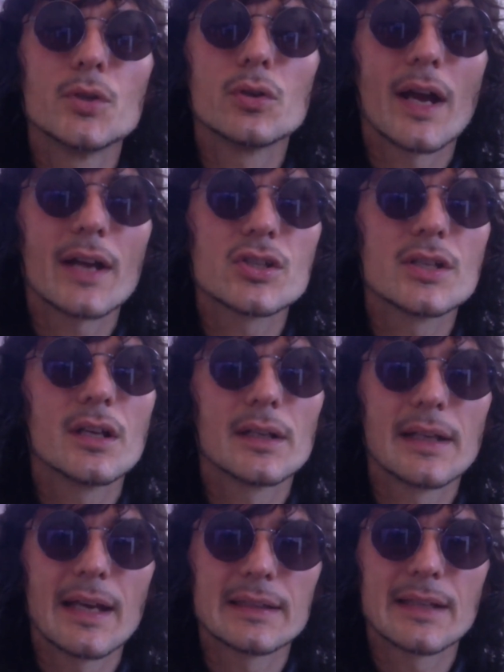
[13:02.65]
you're actually going
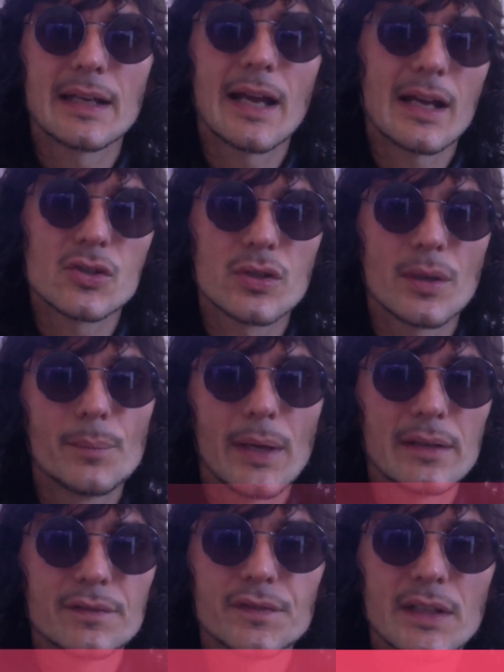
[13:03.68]
to get that extra
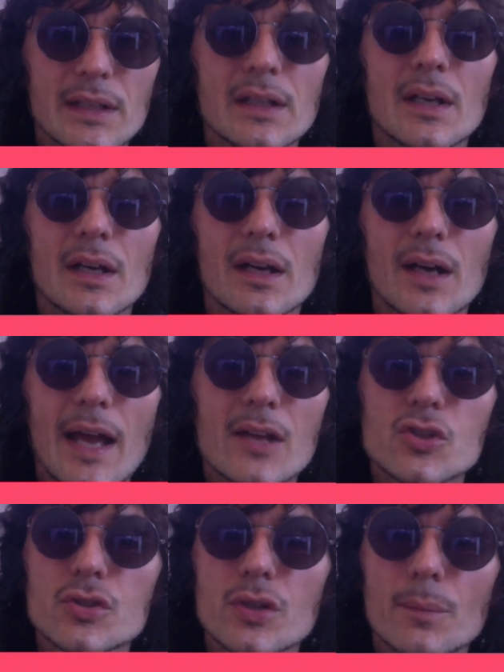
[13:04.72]
benefit,
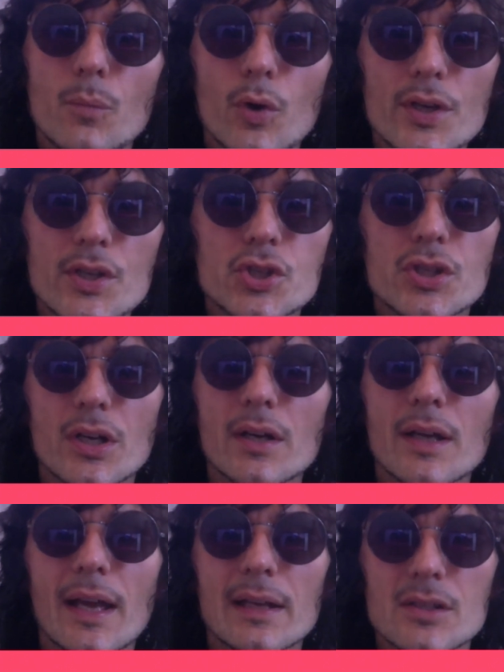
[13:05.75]
extra
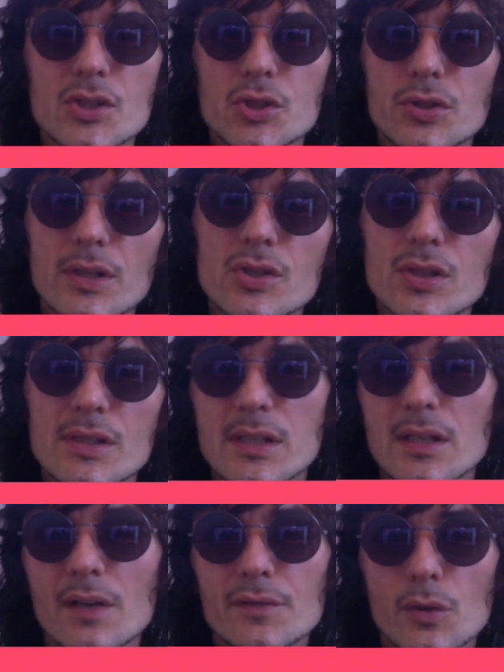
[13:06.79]
moisture and
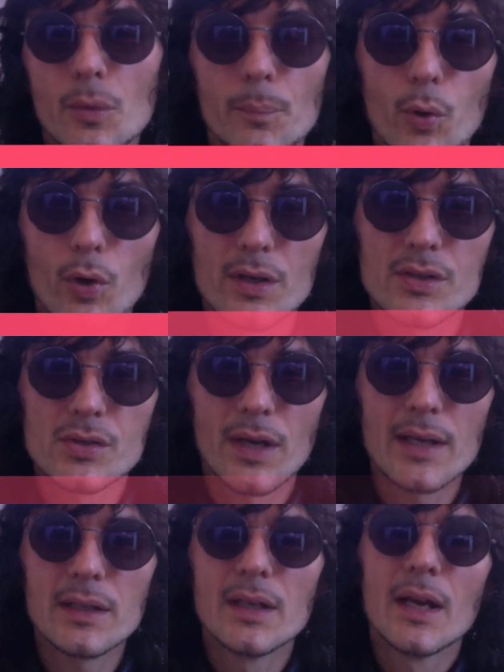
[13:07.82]
astringency of your pores,
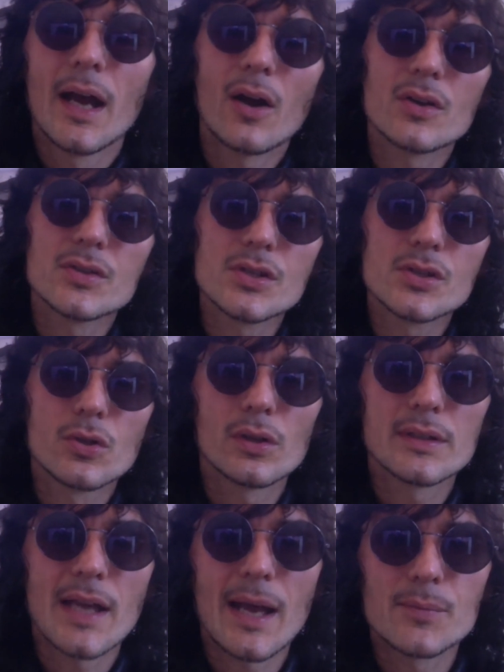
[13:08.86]
right? Mm-hmm. Ours is
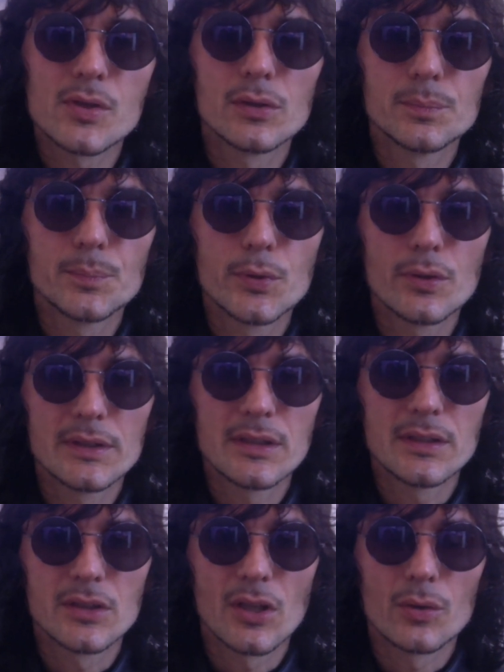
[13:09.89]
called the Absolute
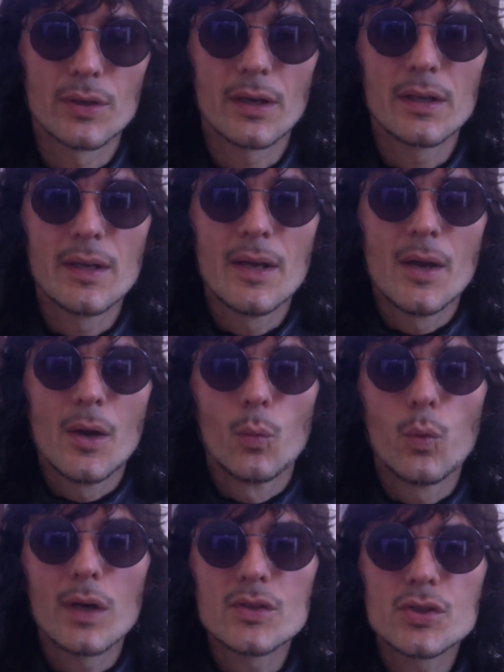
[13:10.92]
Purity Toner.
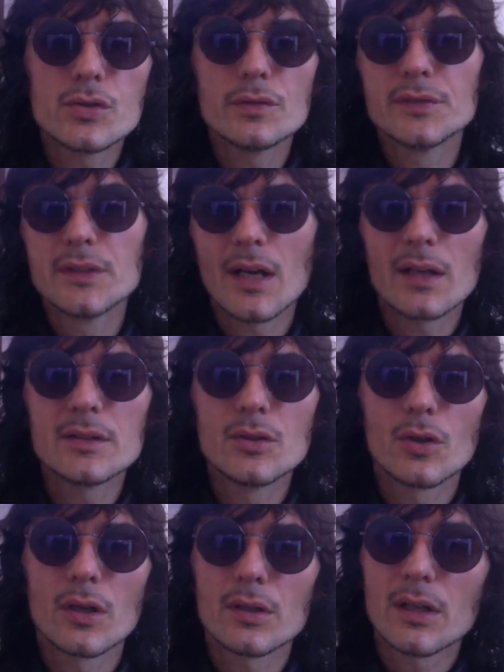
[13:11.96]
Once you've done
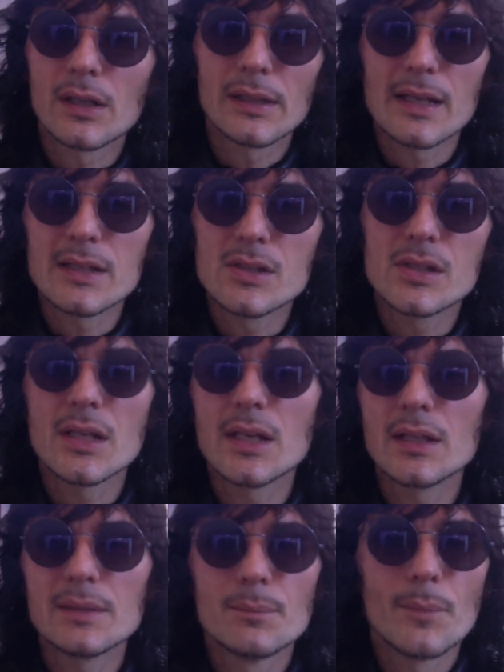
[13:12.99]
your
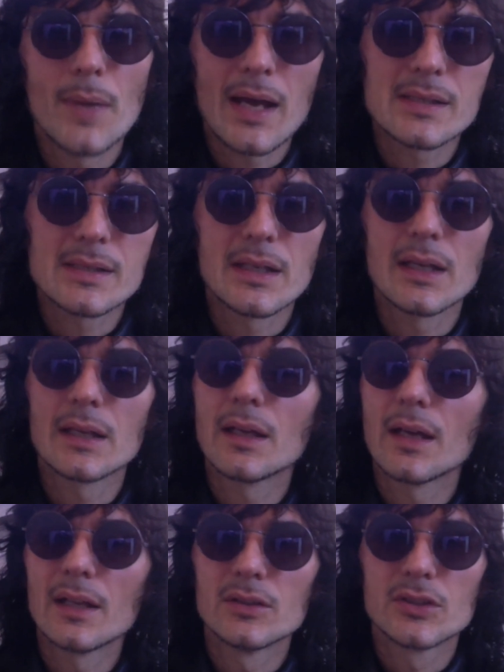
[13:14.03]
cleansing,
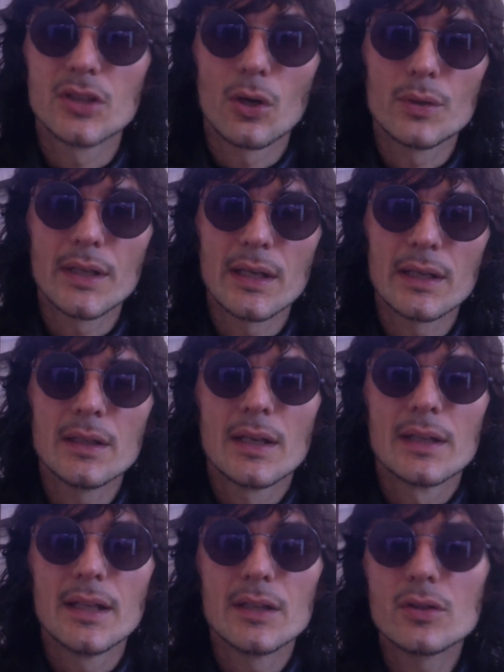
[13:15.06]
masking, and toning,
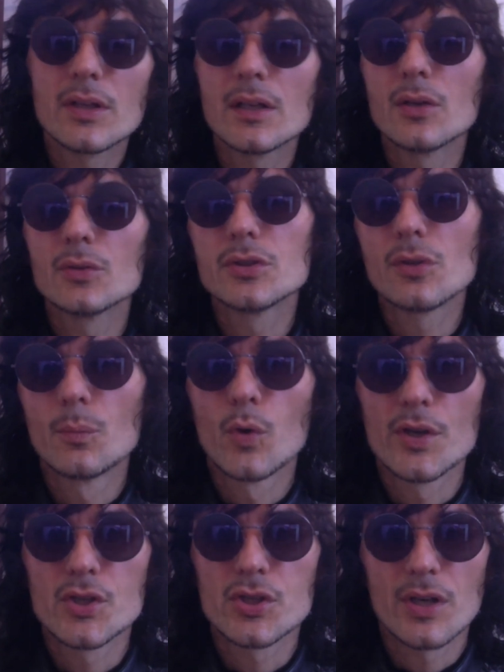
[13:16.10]
then you can go to your
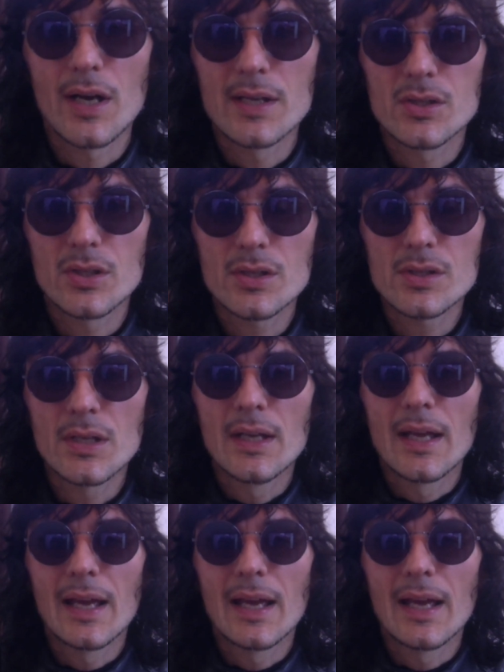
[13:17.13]
moisturizers